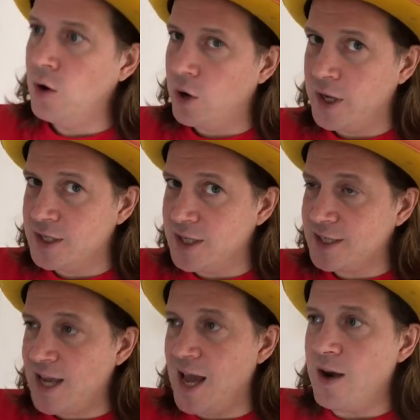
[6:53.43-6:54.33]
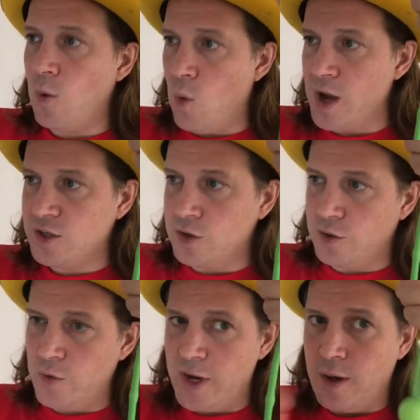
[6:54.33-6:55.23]
look into this hand, 1, 2,
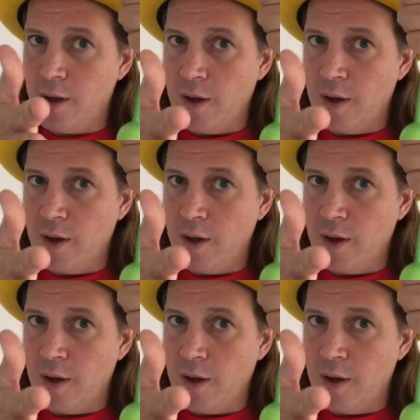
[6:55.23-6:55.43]
3,